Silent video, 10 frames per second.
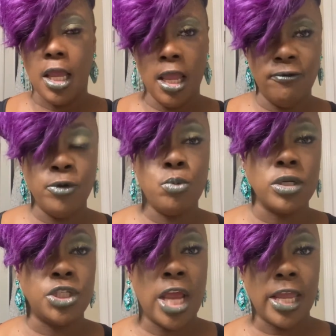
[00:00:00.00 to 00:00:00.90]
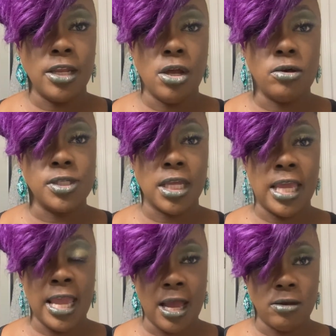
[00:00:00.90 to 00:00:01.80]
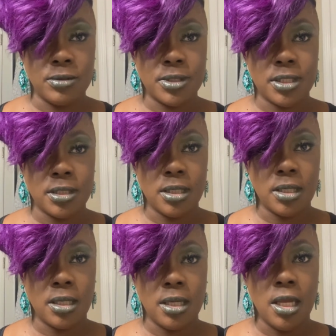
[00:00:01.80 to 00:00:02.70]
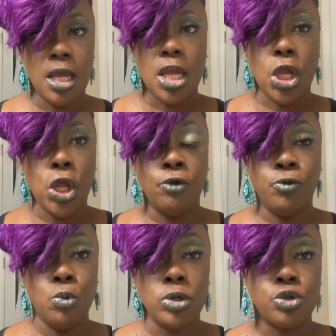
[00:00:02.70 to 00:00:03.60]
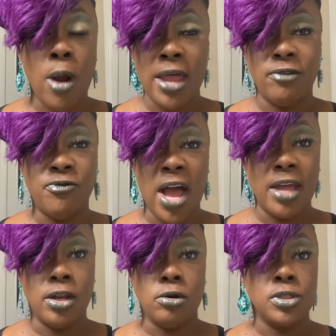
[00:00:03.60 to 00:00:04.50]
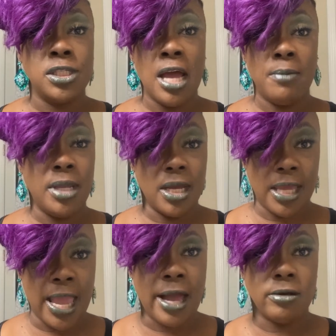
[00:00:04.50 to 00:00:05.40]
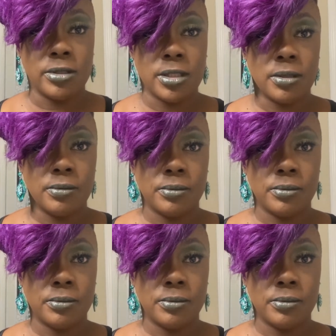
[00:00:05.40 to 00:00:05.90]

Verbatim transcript: if you were checking those accounts, if you were trying to find those dummy accounts.